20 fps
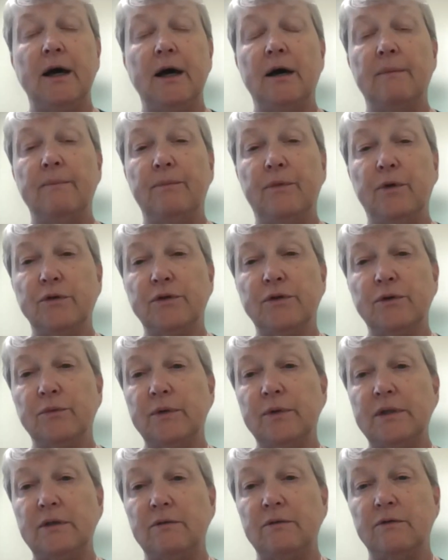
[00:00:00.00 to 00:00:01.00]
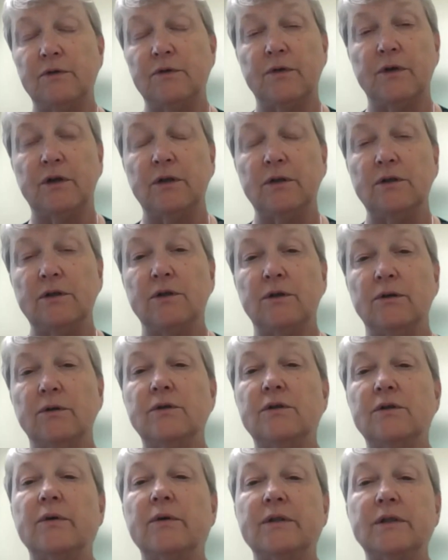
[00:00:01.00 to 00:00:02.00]
Um, those are reasons for concern.
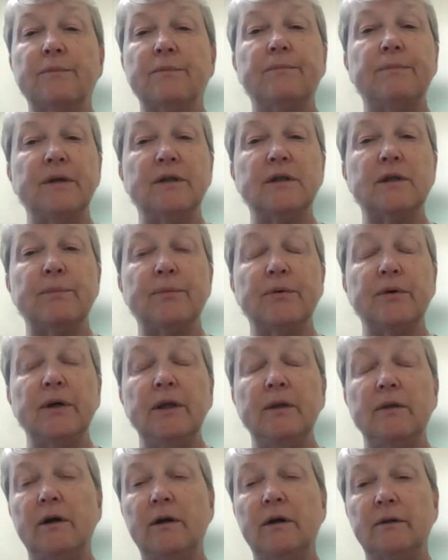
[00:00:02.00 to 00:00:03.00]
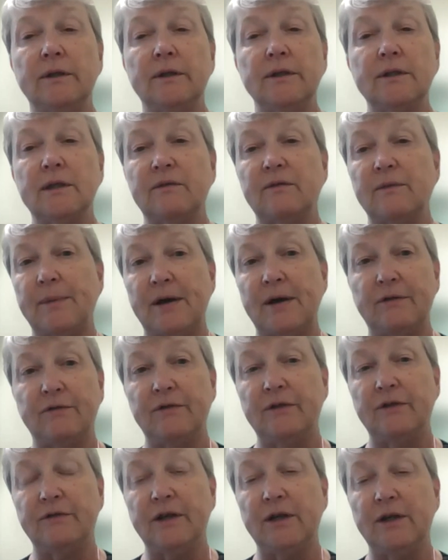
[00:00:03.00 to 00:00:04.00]
So it's a it's a pretty long list of about
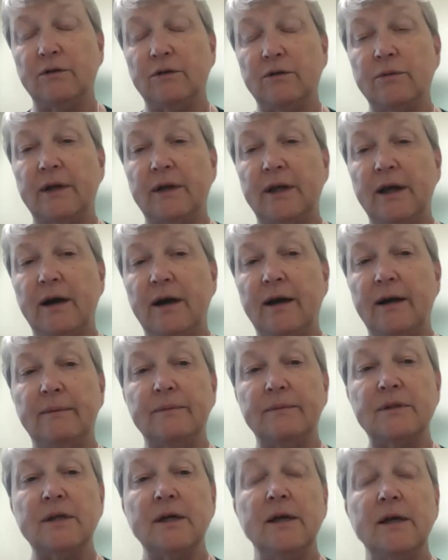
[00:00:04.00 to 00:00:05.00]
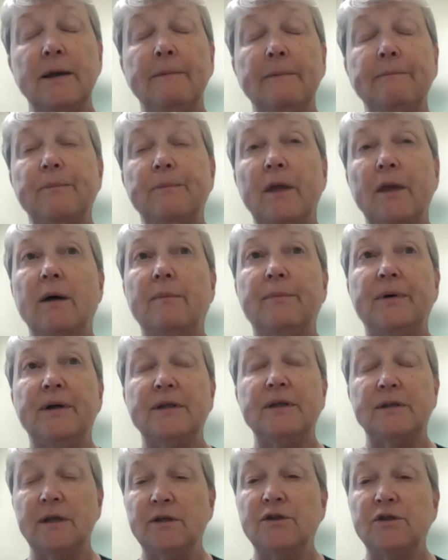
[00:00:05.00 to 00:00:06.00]
15 or 20 items. But
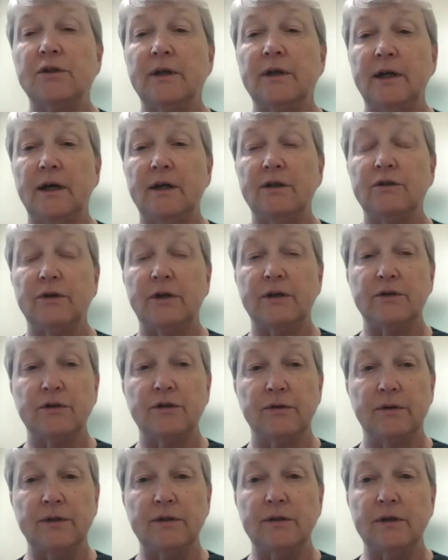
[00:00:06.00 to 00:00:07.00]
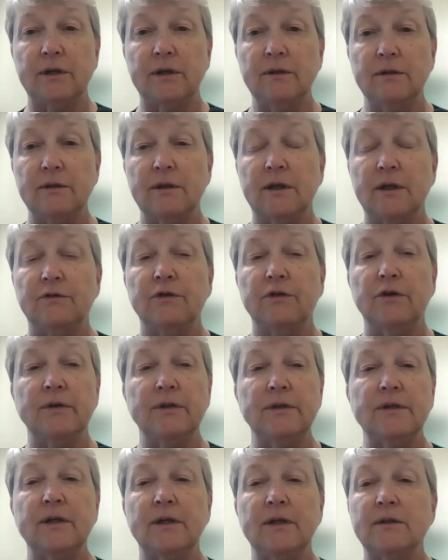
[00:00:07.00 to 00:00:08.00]
essentially, I trust your instincts. And if your
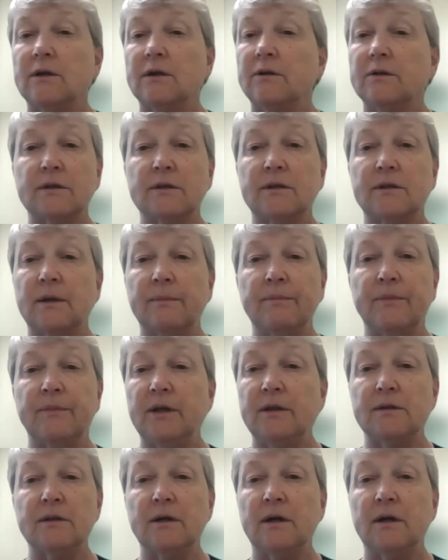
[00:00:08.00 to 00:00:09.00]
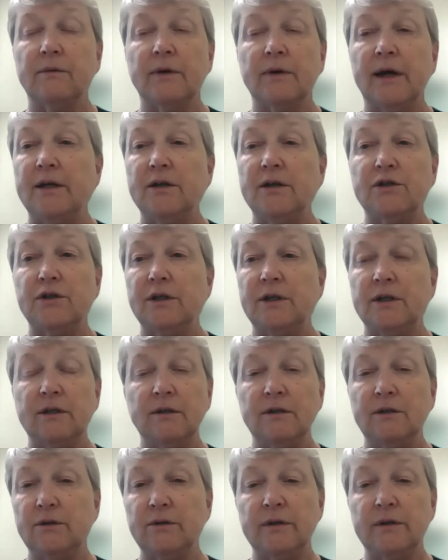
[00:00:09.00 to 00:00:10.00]
instincts are something's not right, she
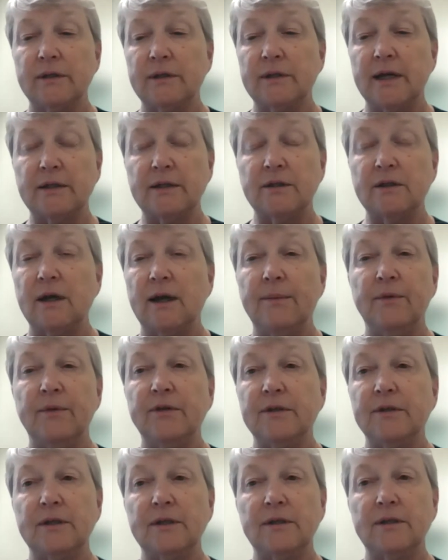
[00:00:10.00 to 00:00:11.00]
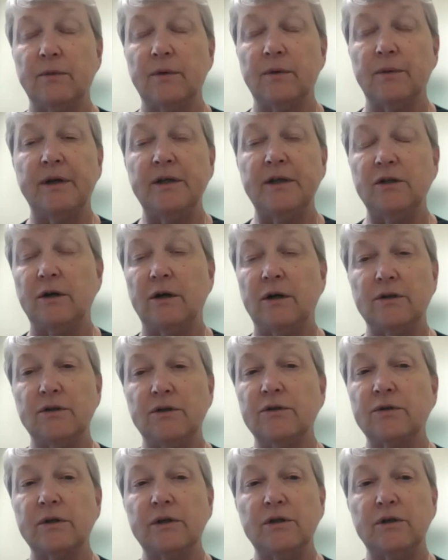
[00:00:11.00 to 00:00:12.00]
didn't do this last time, or this isn't what my dogs
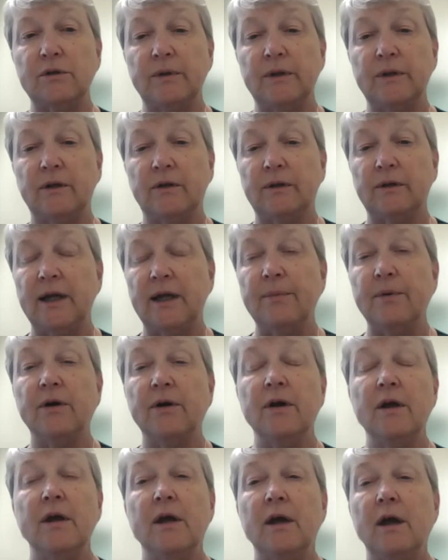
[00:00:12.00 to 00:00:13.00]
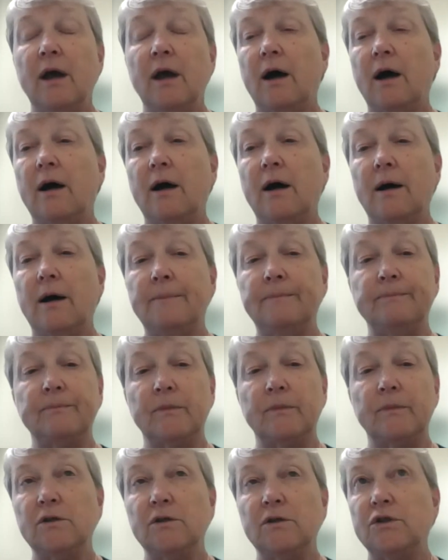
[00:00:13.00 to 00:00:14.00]
usually do when they're in labor, um,
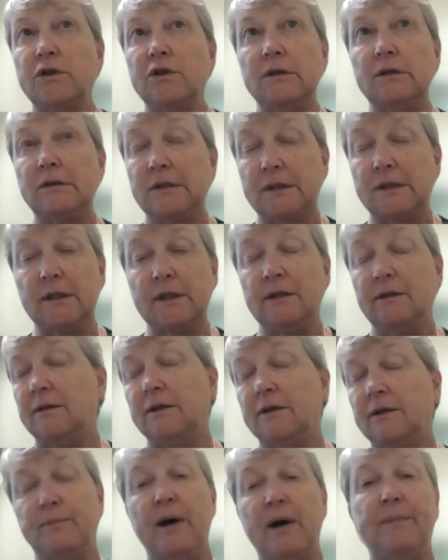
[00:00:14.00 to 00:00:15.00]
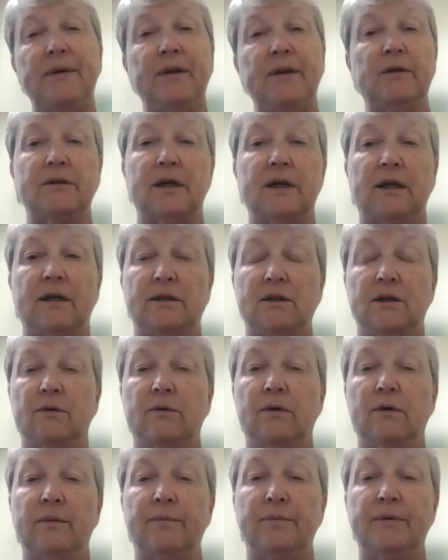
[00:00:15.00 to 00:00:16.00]
she's the puppy looks like it's in
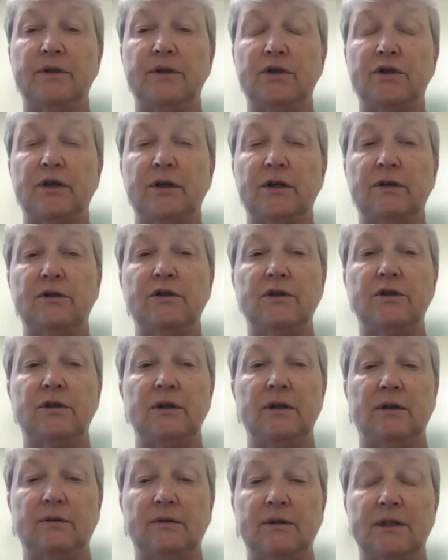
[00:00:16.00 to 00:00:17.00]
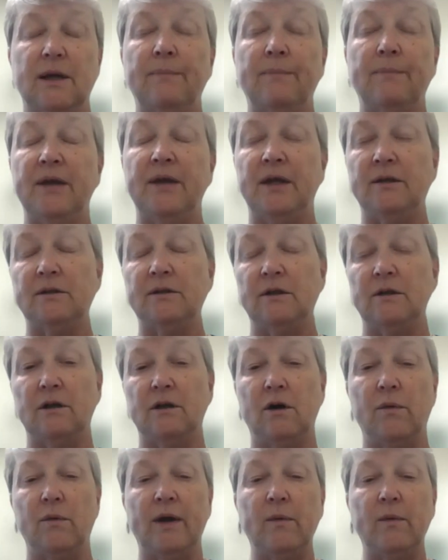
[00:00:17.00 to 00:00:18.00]
the wrong position she, you know something isn't
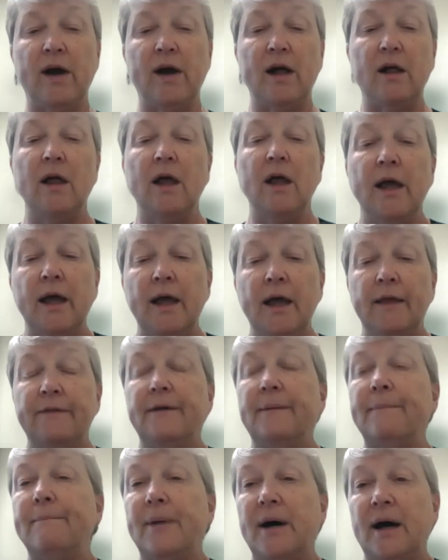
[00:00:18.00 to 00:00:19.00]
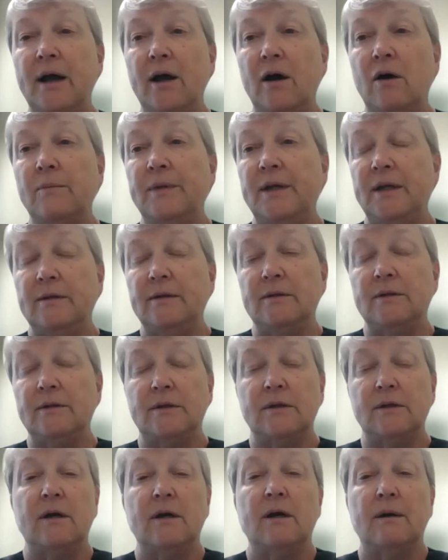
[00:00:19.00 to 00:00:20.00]
going well then by all
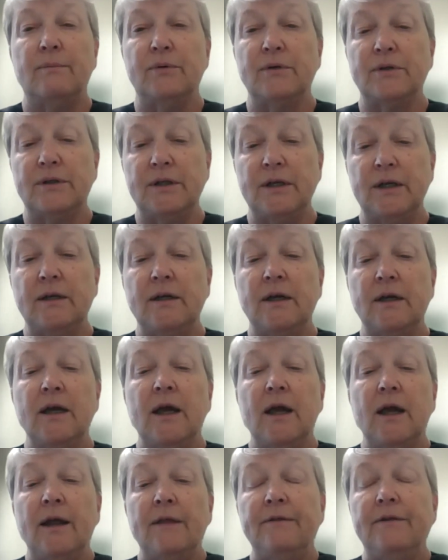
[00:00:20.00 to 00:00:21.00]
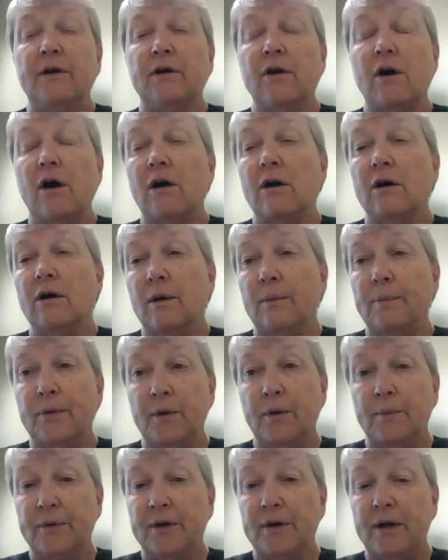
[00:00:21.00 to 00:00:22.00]
means uh, proceed there are
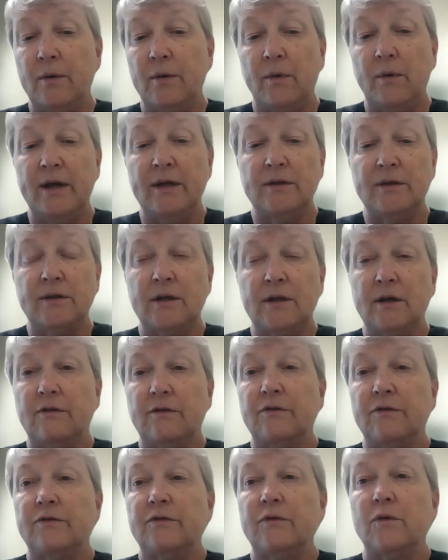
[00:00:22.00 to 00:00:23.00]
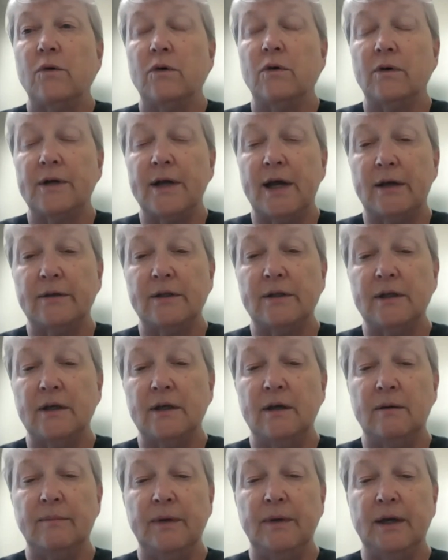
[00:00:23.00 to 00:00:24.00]
appropriate ways to give oral
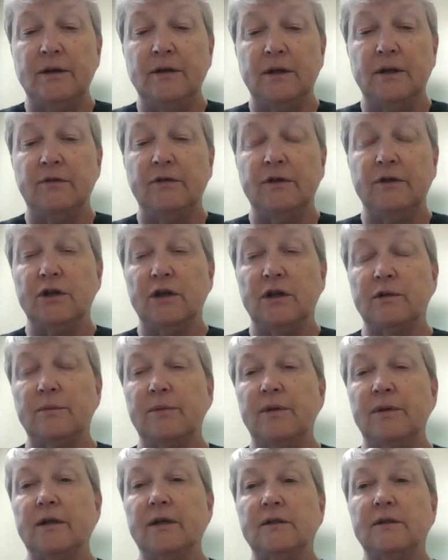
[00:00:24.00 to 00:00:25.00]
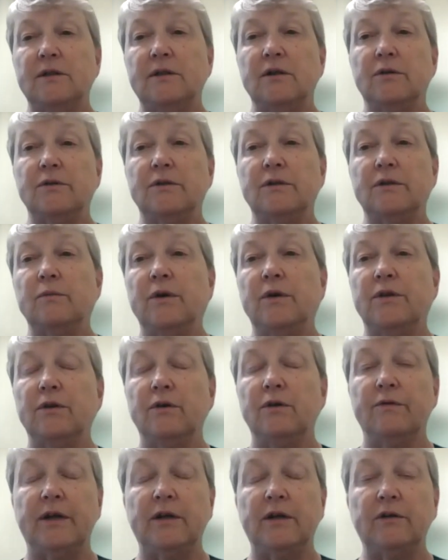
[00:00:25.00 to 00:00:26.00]
calcium and to give injectable oxytocin with
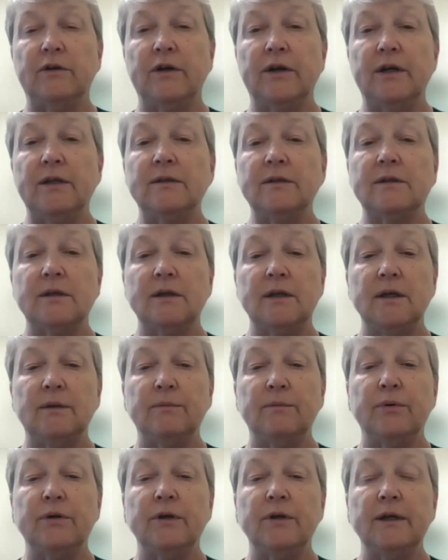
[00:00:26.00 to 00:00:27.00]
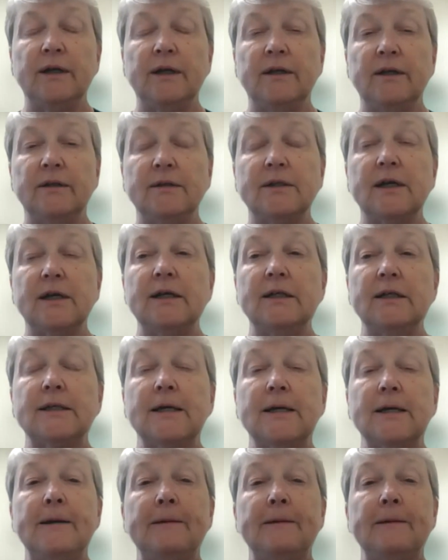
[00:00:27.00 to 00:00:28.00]
your veterinarian's input and insights
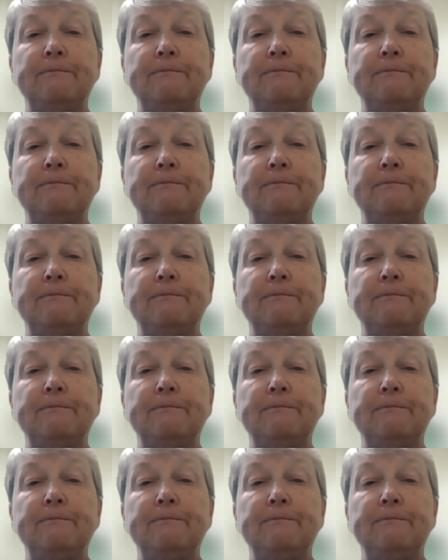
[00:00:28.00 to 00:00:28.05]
